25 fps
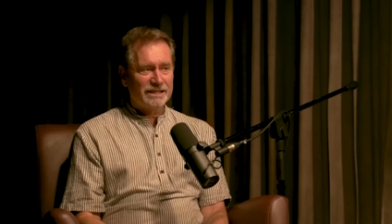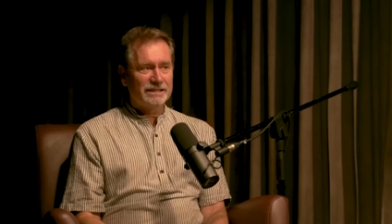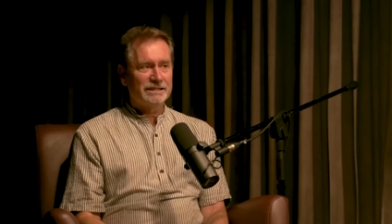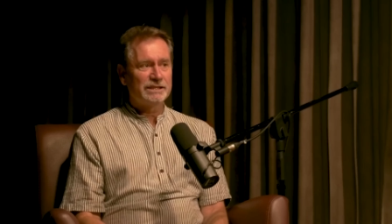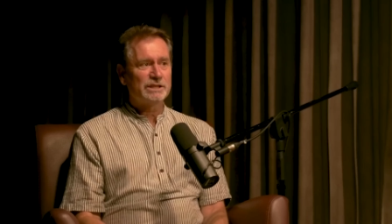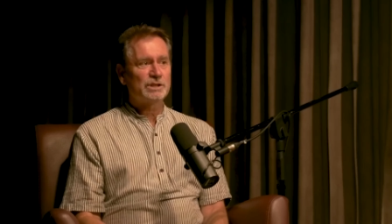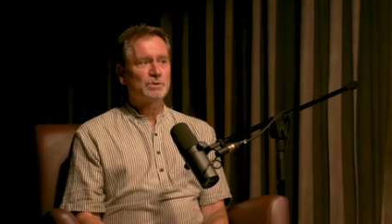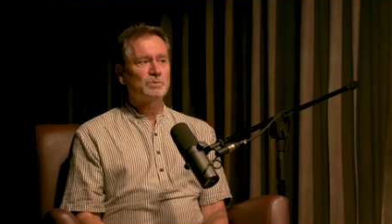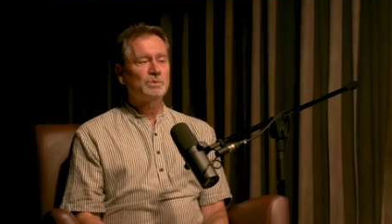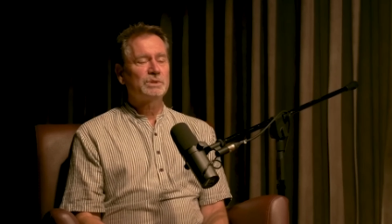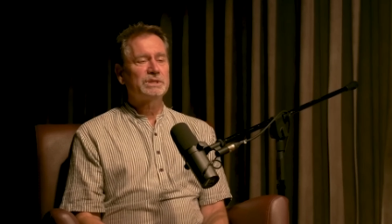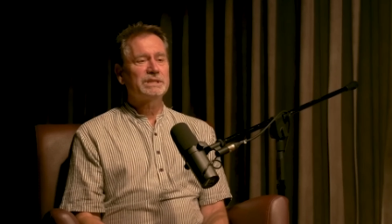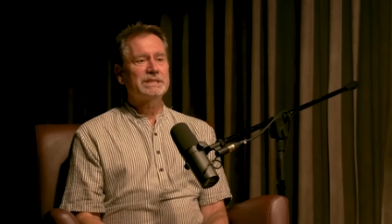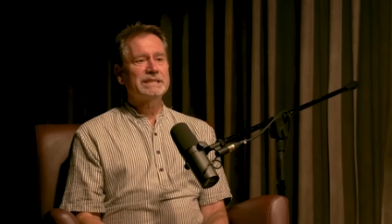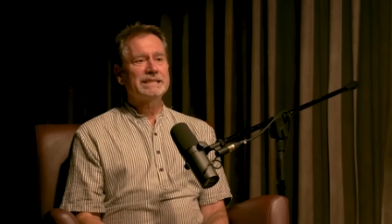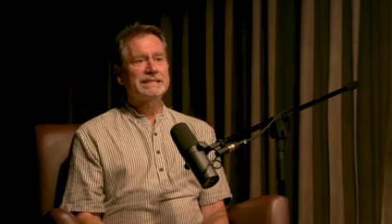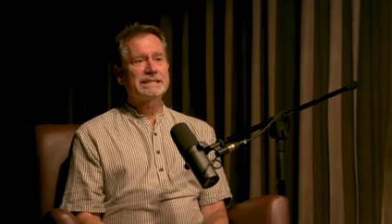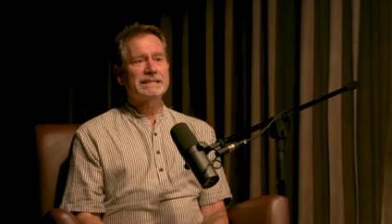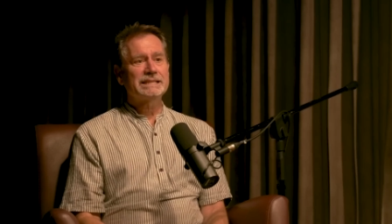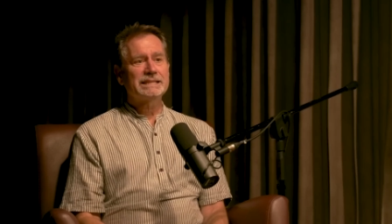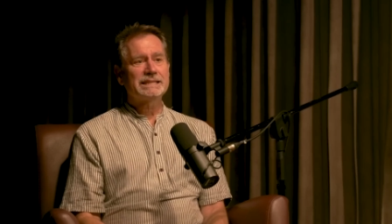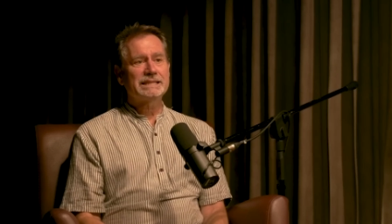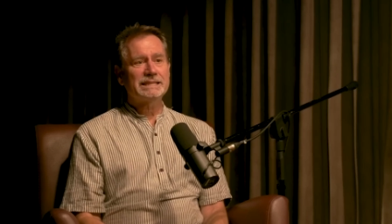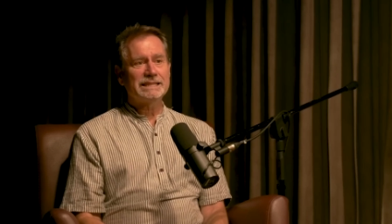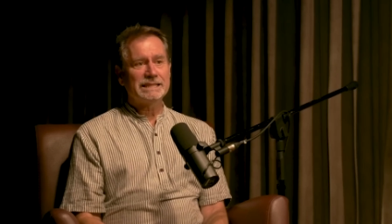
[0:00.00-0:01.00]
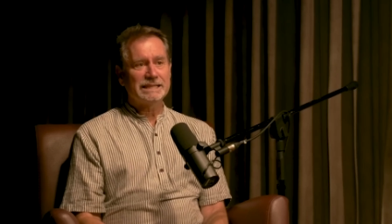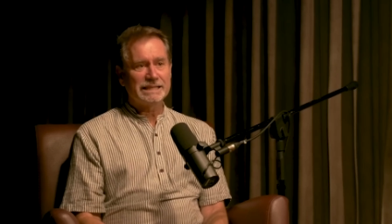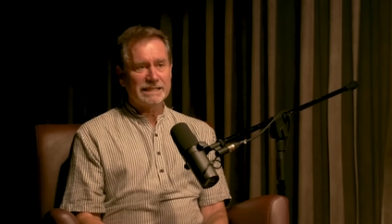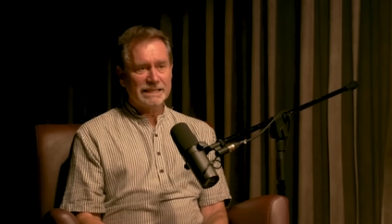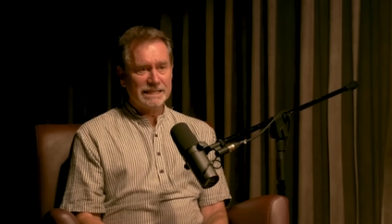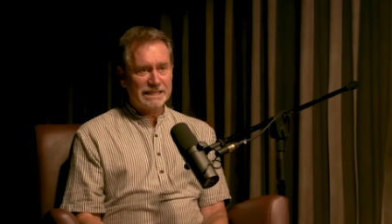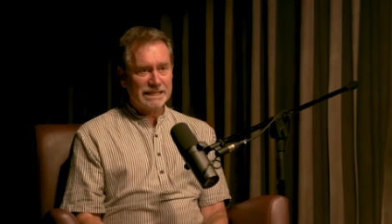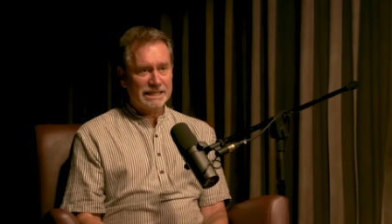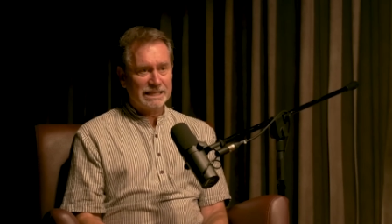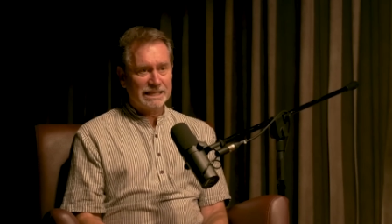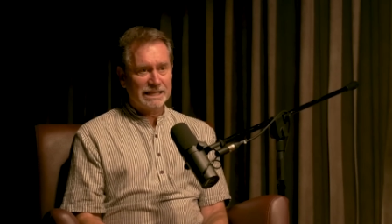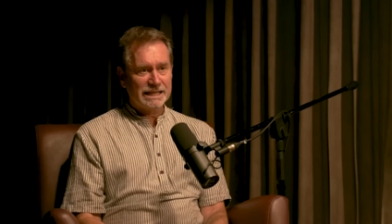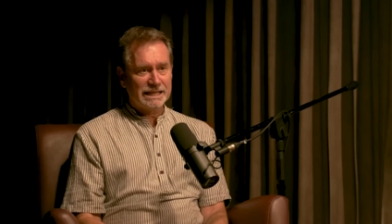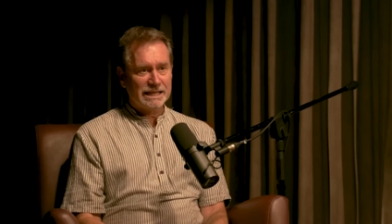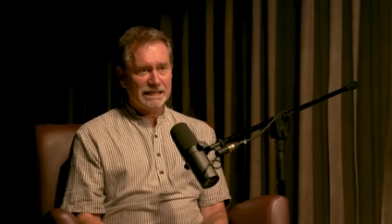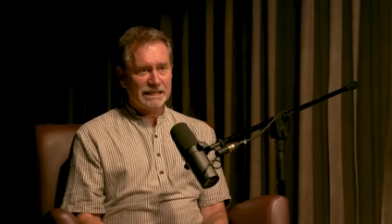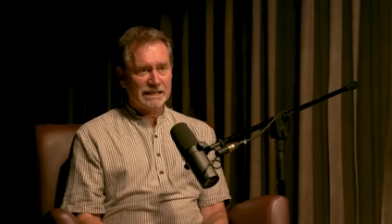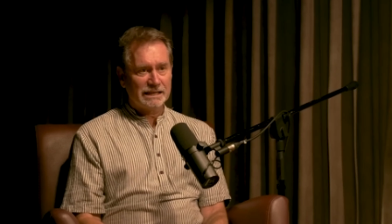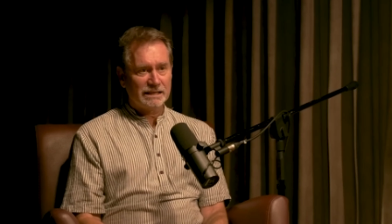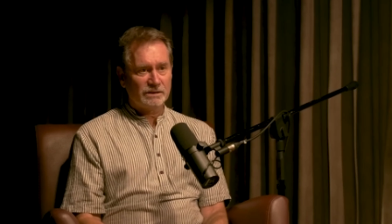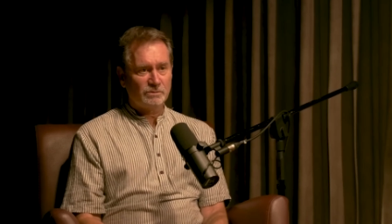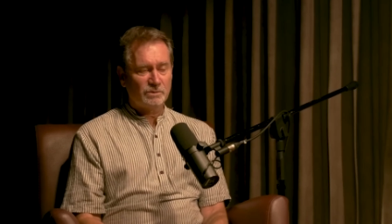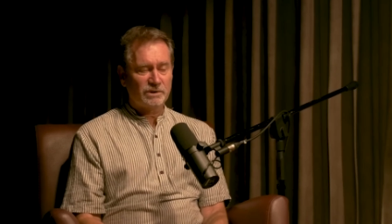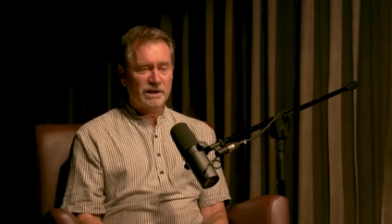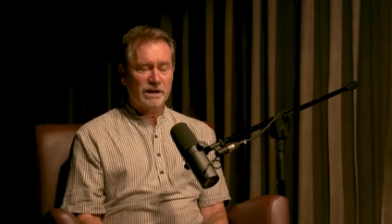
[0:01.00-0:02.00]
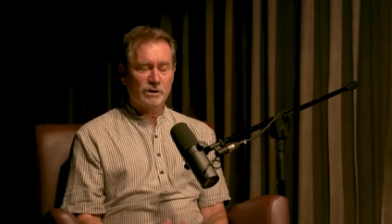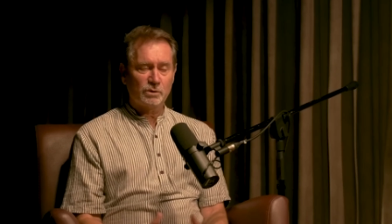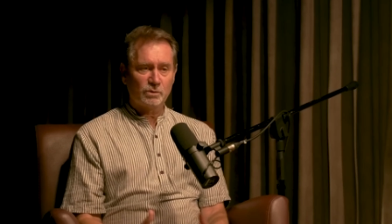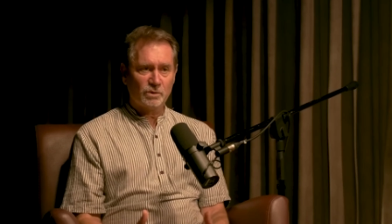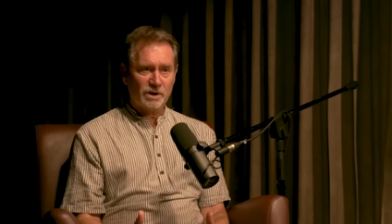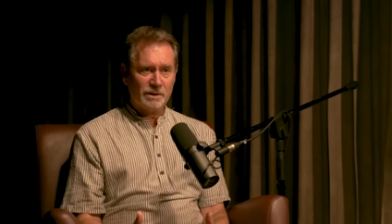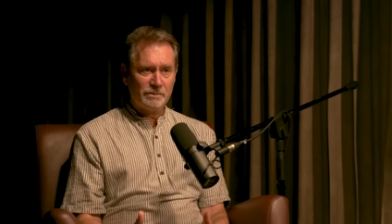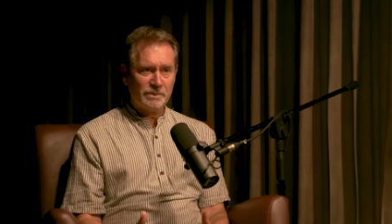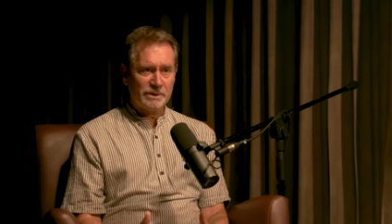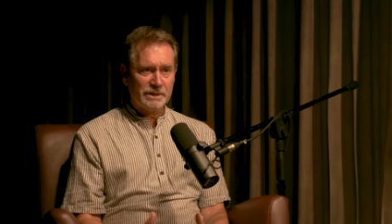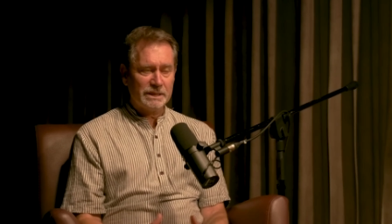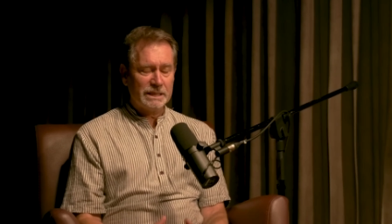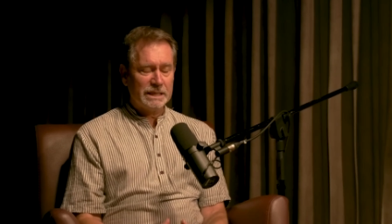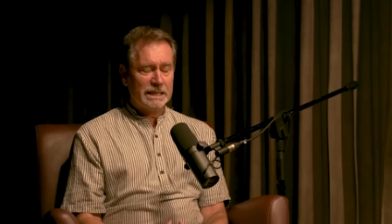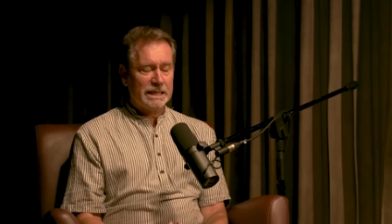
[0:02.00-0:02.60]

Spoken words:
This was in Sydney, where I grew up.